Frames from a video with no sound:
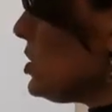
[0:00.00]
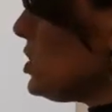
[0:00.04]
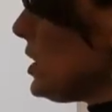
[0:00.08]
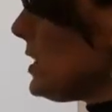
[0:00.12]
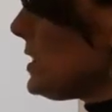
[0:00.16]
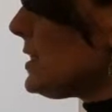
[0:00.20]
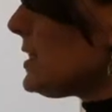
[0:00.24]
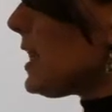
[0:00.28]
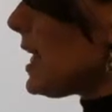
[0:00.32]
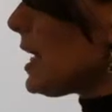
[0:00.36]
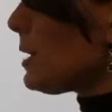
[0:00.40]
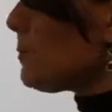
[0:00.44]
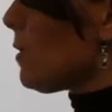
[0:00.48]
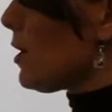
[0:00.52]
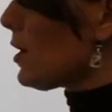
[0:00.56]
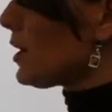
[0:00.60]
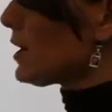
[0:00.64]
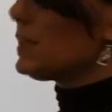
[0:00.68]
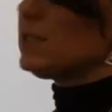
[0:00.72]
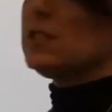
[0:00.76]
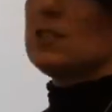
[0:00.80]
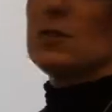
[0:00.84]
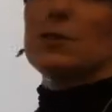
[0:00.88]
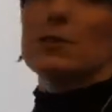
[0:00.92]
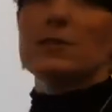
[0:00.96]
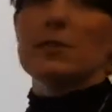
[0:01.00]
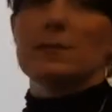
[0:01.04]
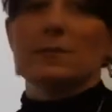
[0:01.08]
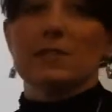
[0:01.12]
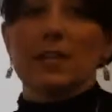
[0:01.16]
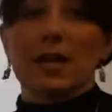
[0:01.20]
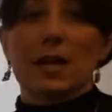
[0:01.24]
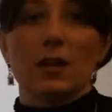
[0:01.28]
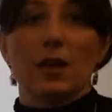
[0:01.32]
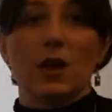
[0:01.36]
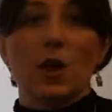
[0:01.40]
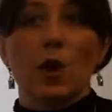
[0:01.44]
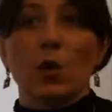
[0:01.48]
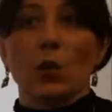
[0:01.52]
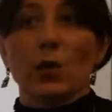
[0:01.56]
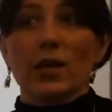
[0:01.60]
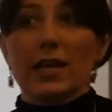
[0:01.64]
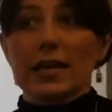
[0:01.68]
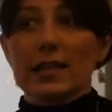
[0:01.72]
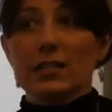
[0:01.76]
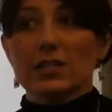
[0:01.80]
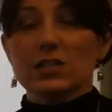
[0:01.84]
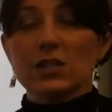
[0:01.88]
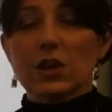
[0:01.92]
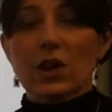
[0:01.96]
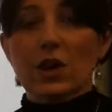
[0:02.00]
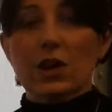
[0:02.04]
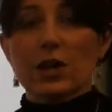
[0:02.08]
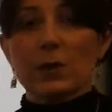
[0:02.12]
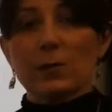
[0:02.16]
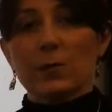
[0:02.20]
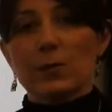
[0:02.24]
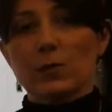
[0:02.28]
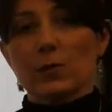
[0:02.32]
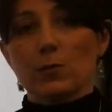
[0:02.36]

just like Marcus Newsom did, he started